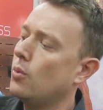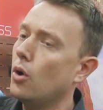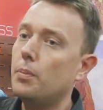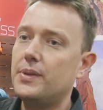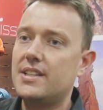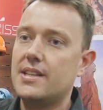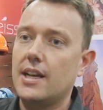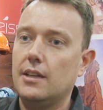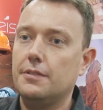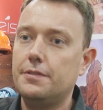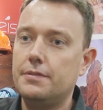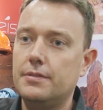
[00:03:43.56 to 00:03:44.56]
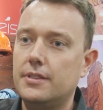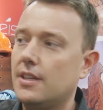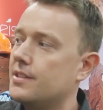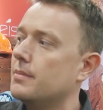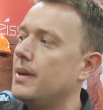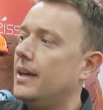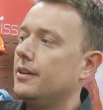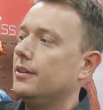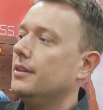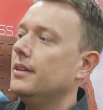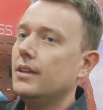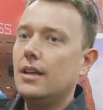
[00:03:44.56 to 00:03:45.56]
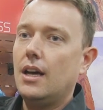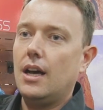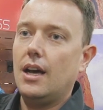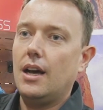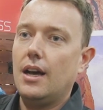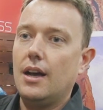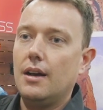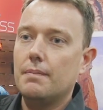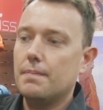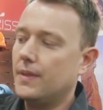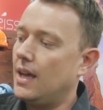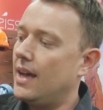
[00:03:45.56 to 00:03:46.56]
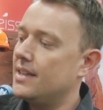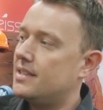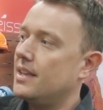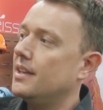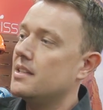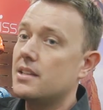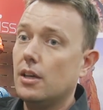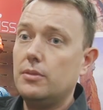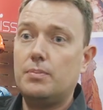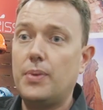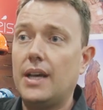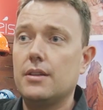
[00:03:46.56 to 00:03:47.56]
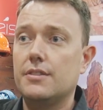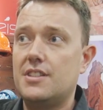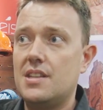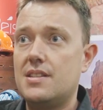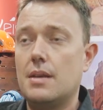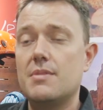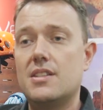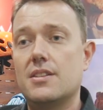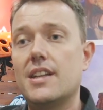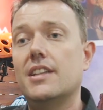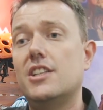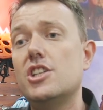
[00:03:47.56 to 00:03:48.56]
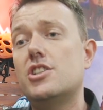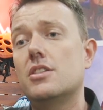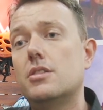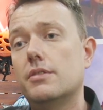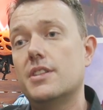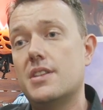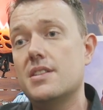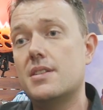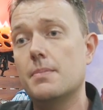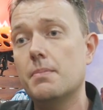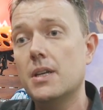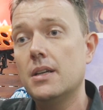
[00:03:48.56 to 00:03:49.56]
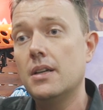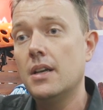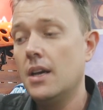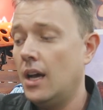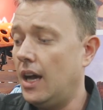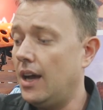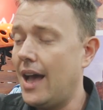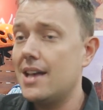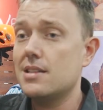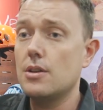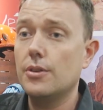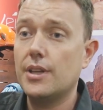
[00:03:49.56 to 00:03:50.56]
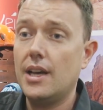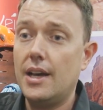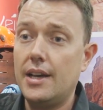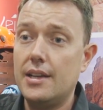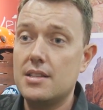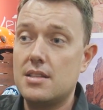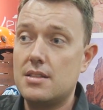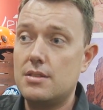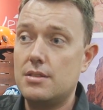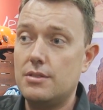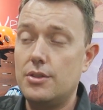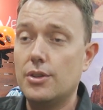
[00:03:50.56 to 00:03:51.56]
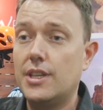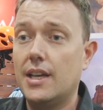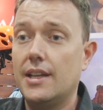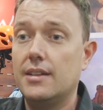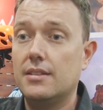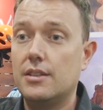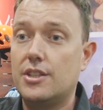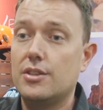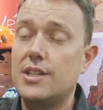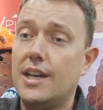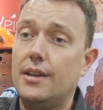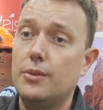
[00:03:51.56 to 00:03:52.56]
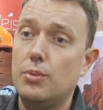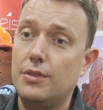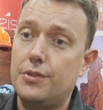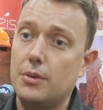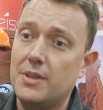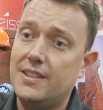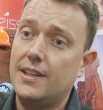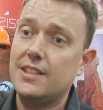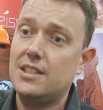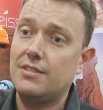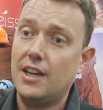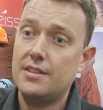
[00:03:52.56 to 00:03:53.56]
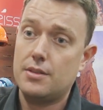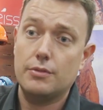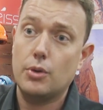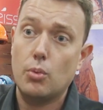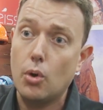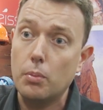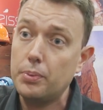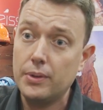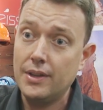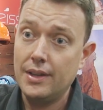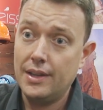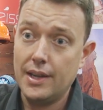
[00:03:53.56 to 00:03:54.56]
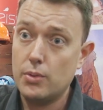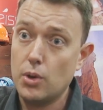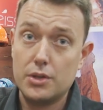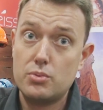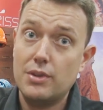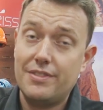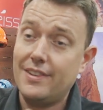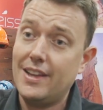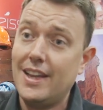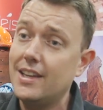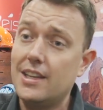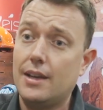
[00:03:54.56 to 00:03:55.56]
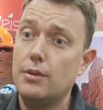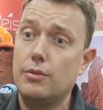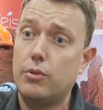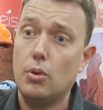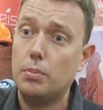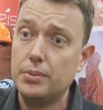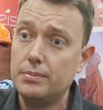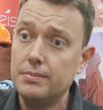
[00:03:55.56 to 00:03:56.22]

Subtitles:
The rope itself doesn't matter, as it is not part of the system, it's an addition to the system. As long as you can go down with your metallic device on the rope, it works with any kind of rope.